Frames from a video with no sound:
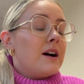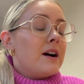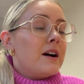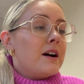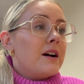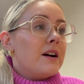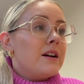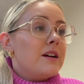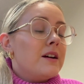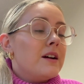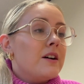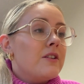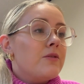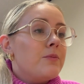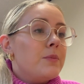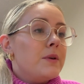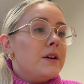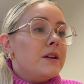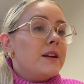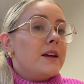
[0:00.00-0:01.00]
I have
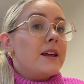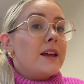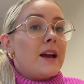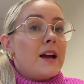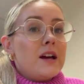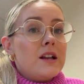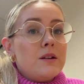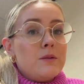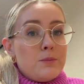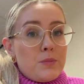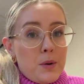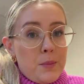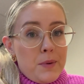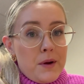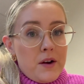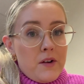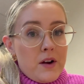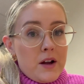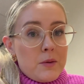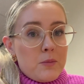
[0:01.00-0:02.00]
been, again,
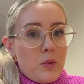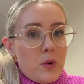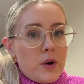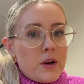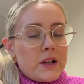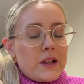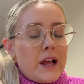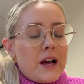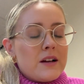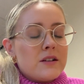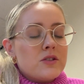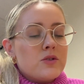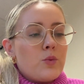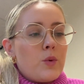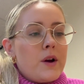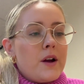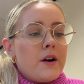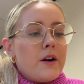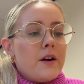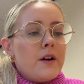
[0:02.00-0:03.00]
preparing more
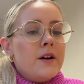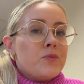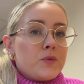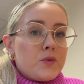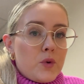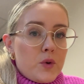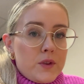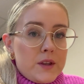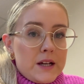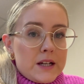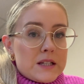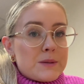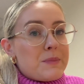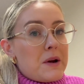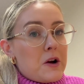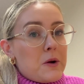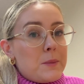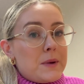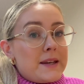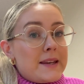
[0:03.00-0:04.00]
glassware for the
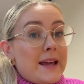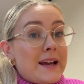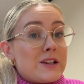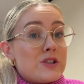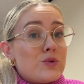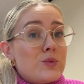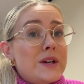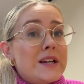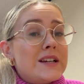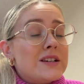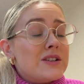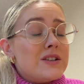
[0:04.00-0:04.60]
experiment next week,